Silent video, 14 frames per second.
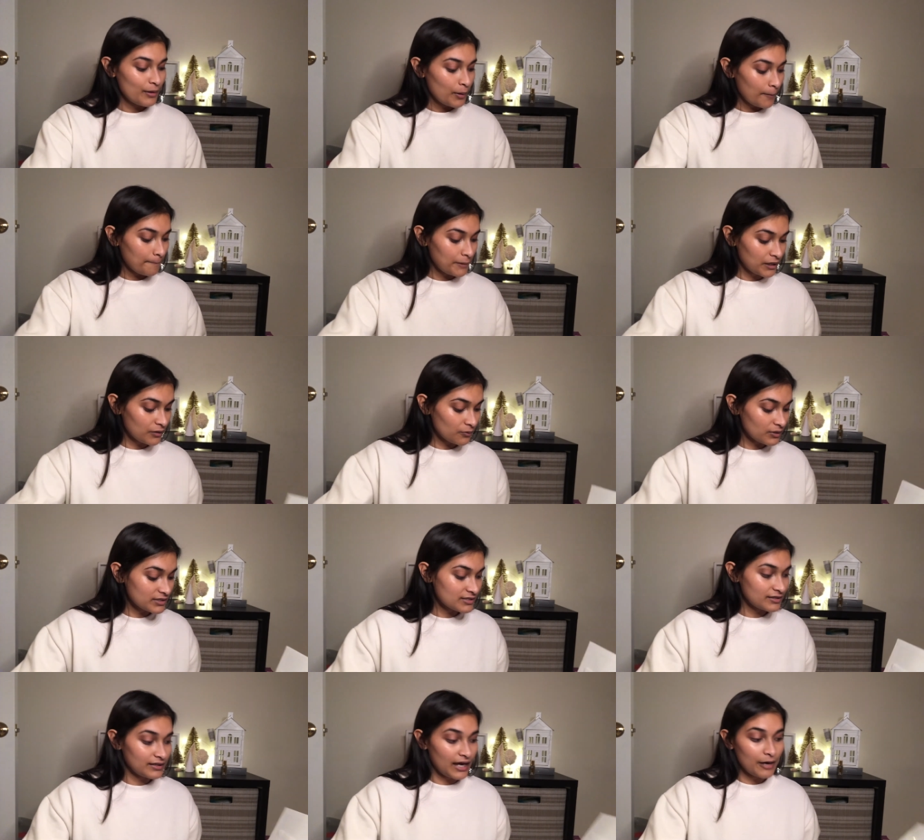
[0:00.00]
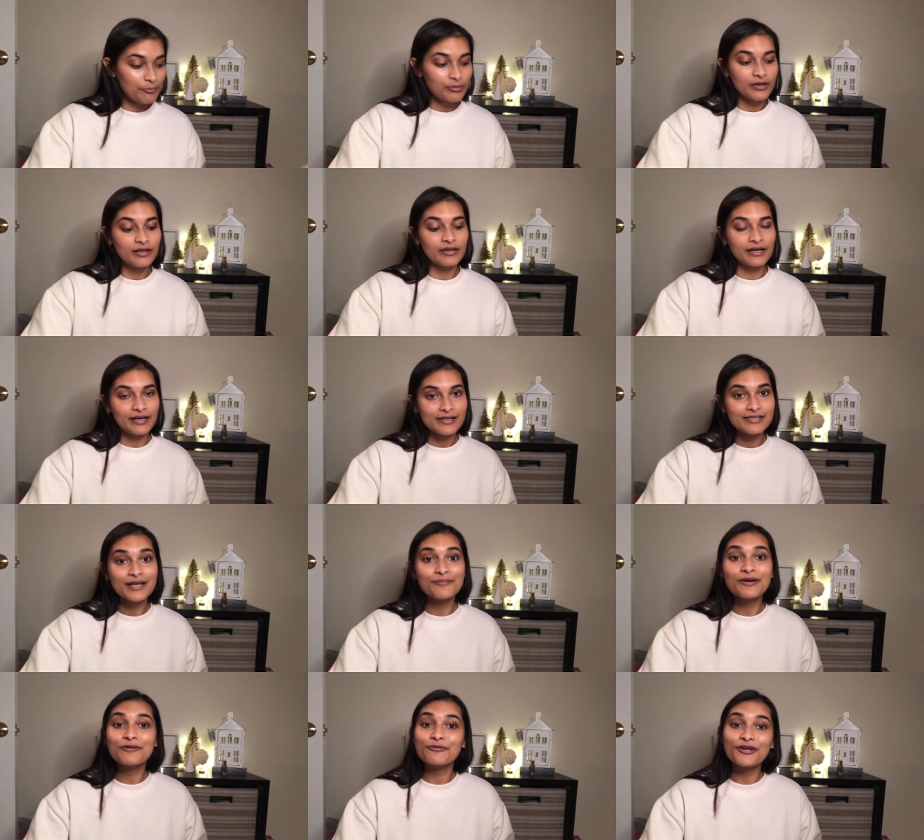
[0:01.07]
bigger ones than that but like I said
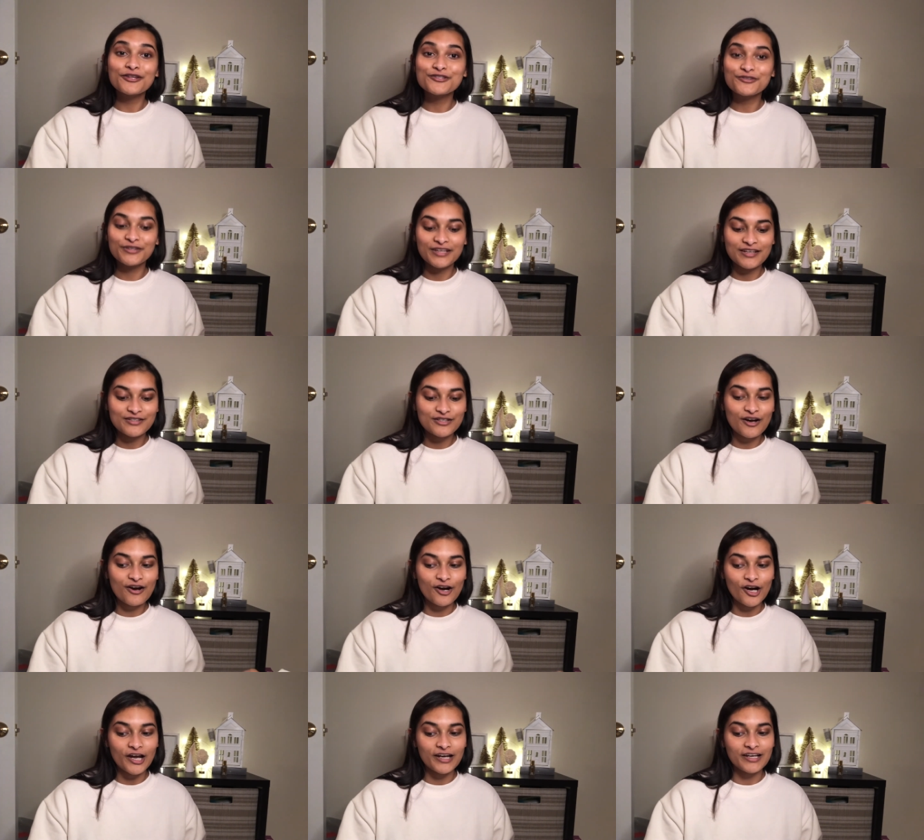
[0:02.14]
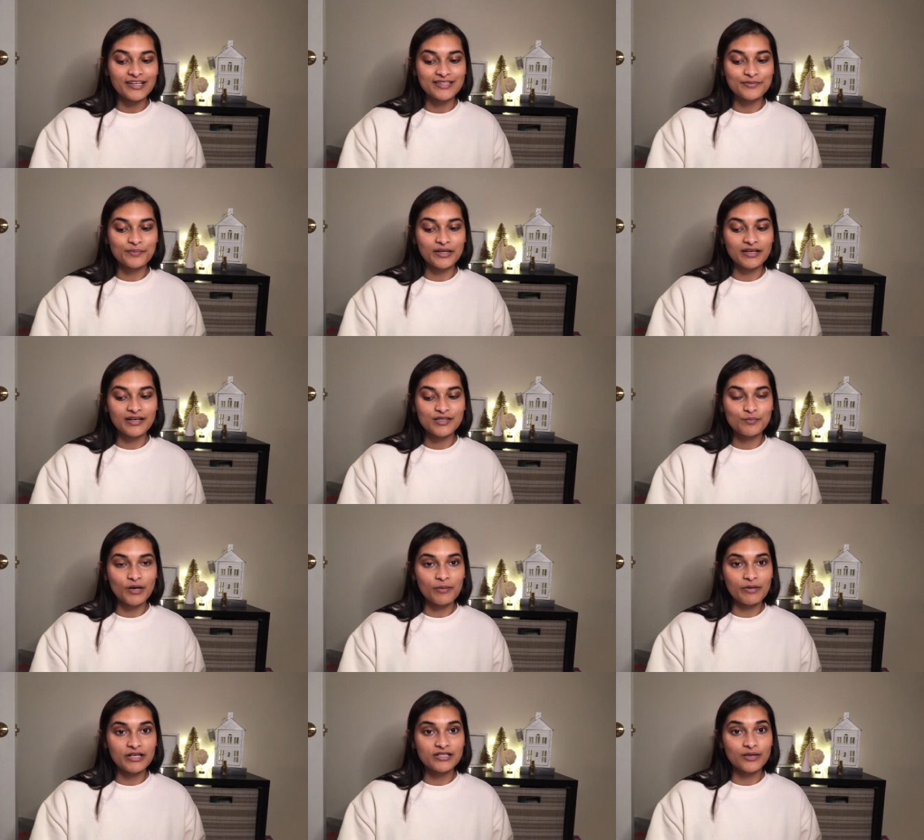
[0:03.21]
my brother's really into art and he's been
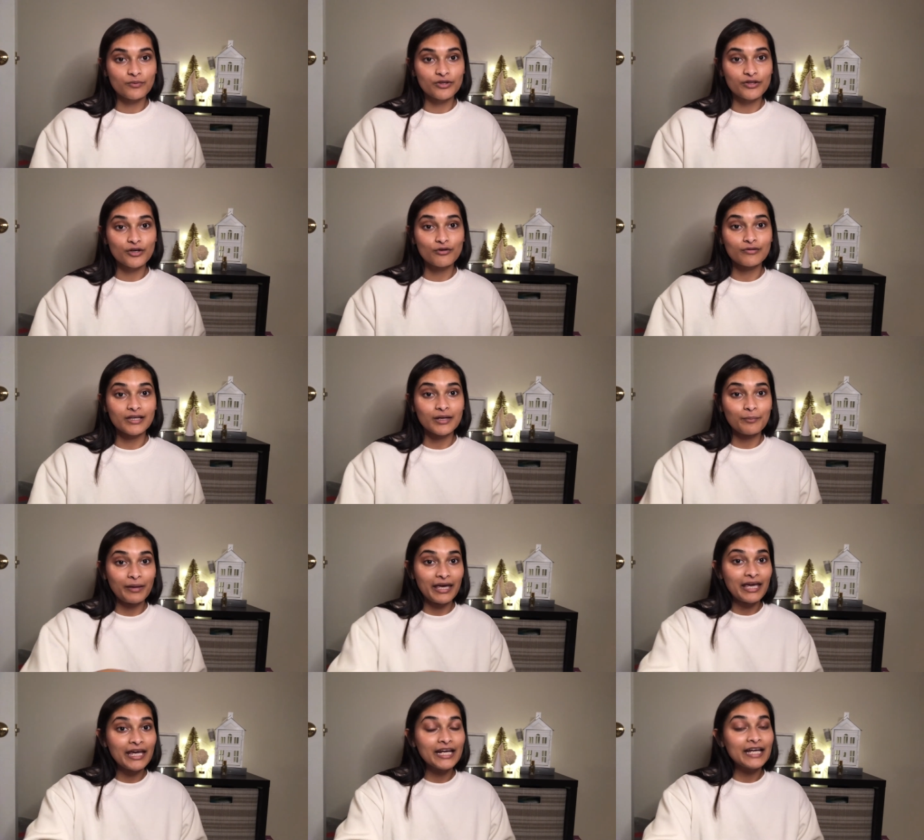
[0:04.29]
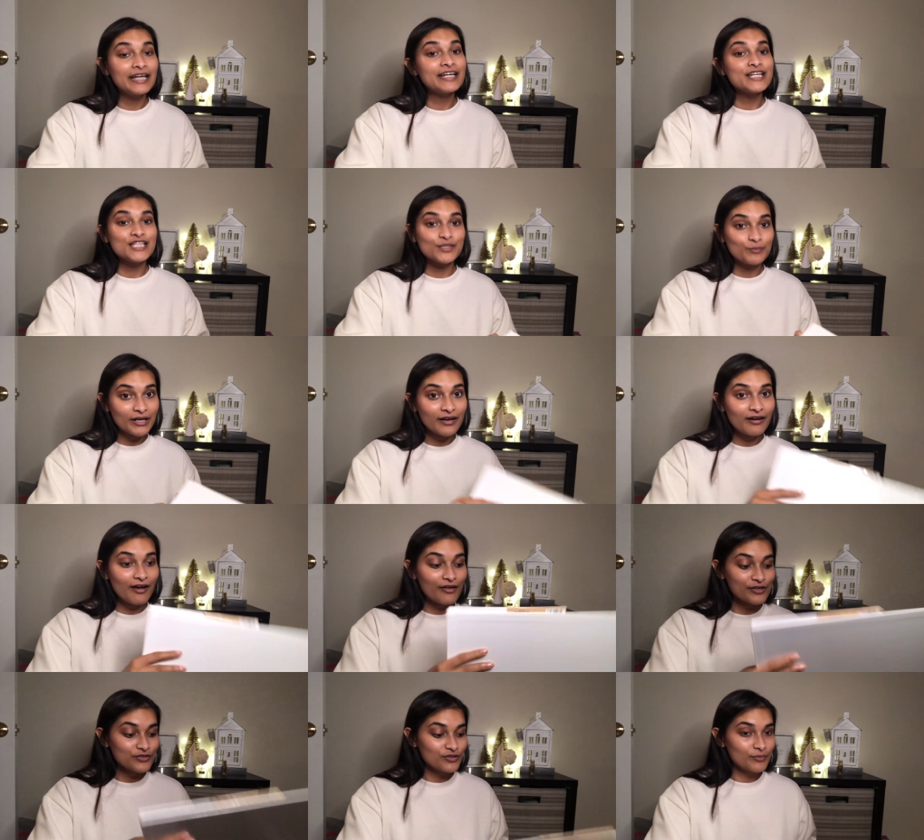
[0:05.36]
experimenting with acrylic paint he's been at
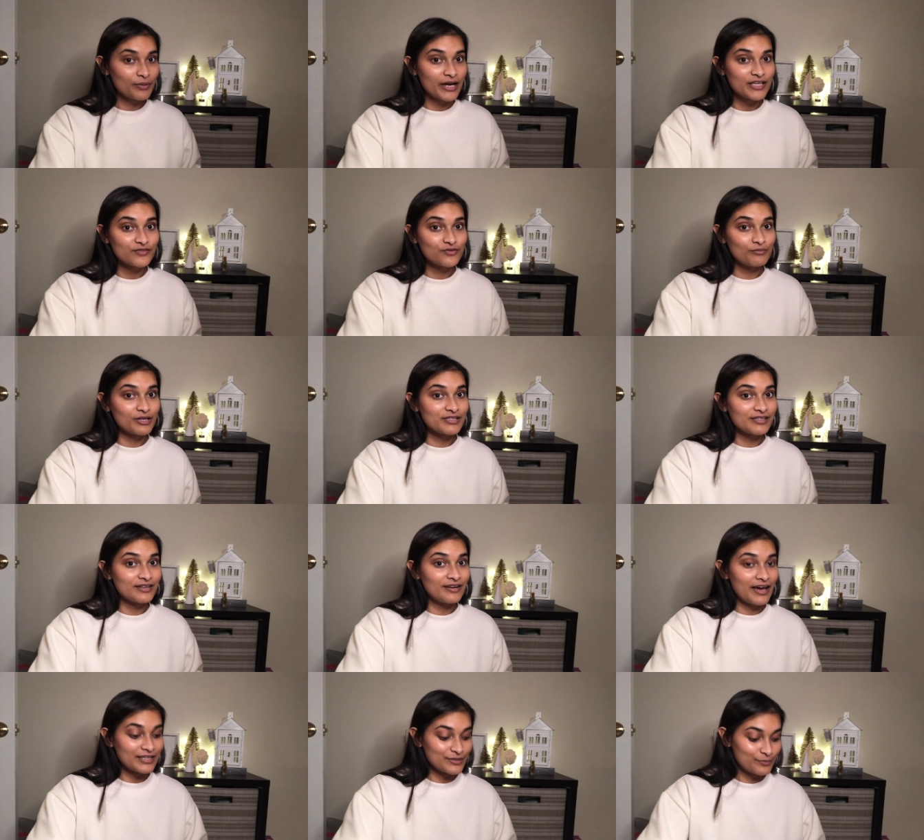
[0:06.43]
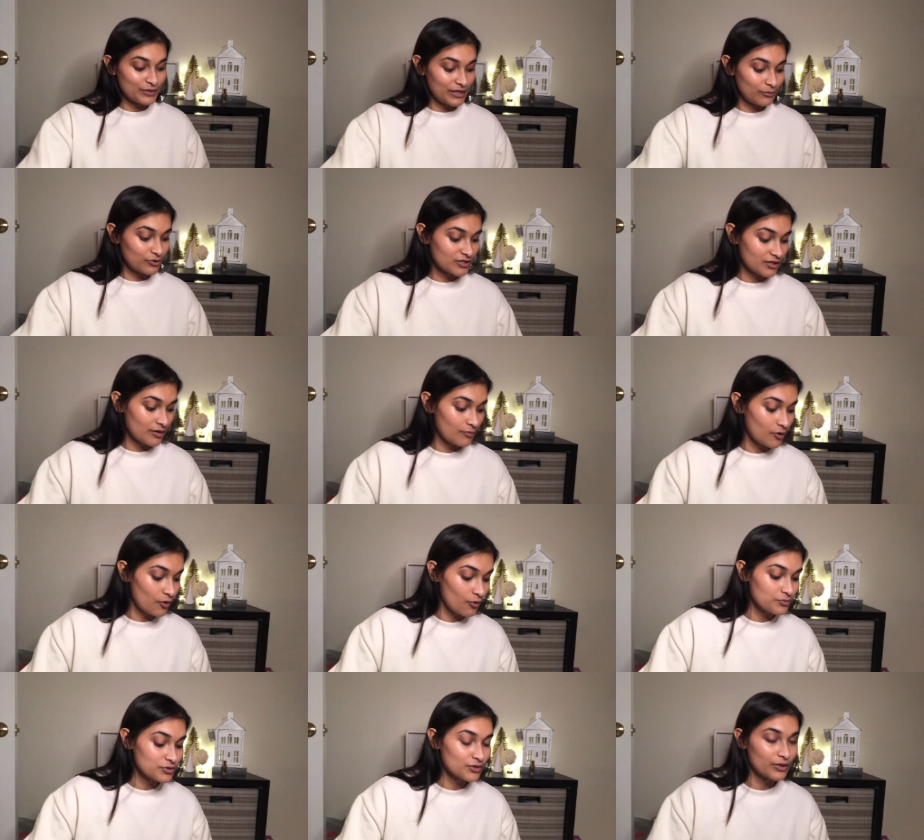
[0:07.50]
college for the past few months and hasn't been able to come
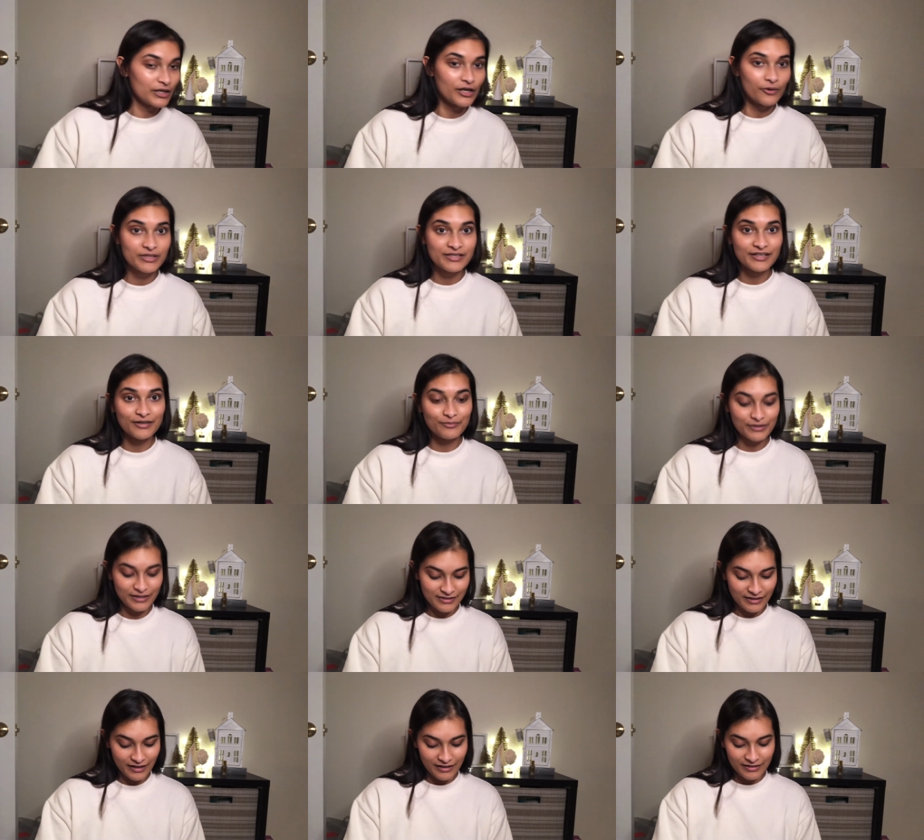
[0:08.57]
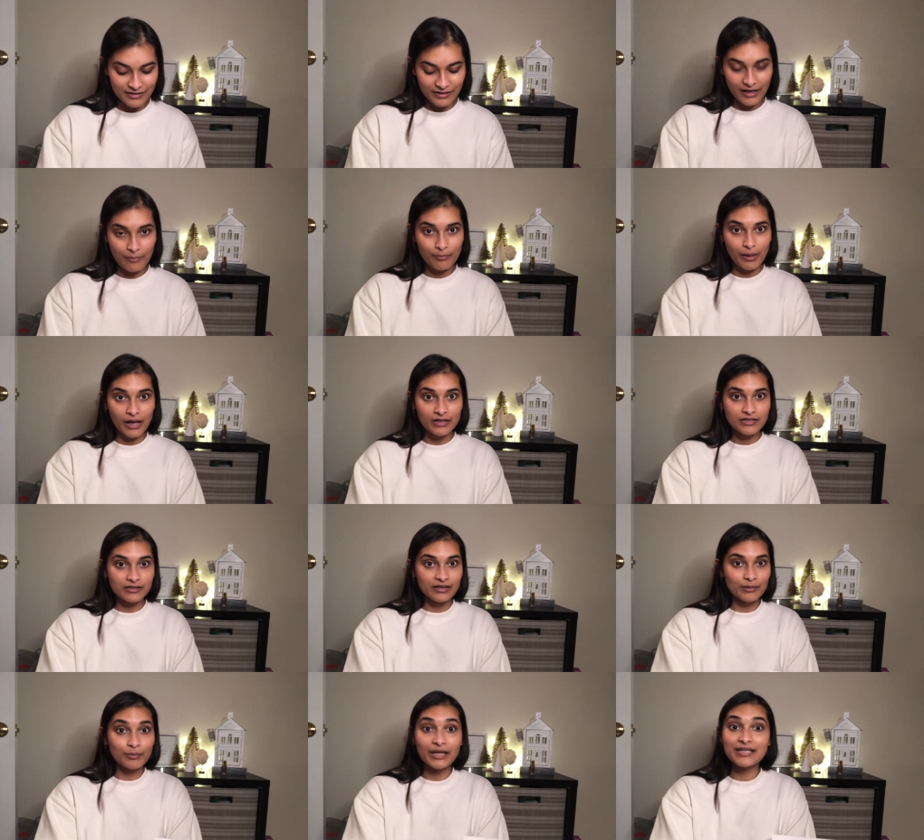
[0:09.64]
home so I know he's gonna be excited to get back to
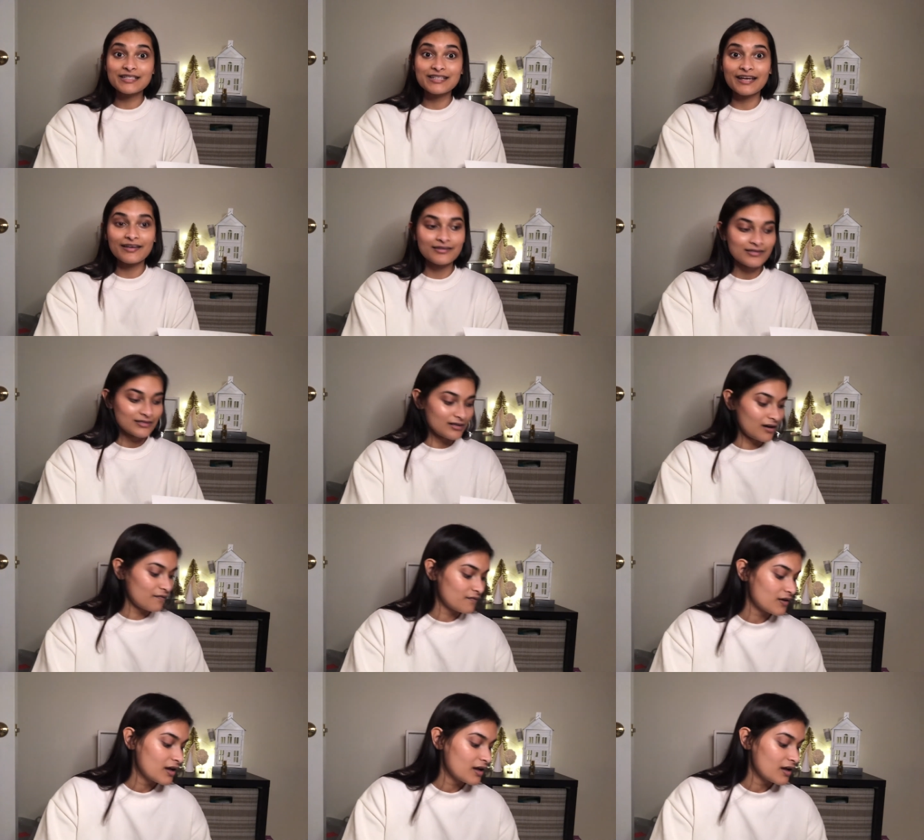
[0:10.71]
like painting and stuff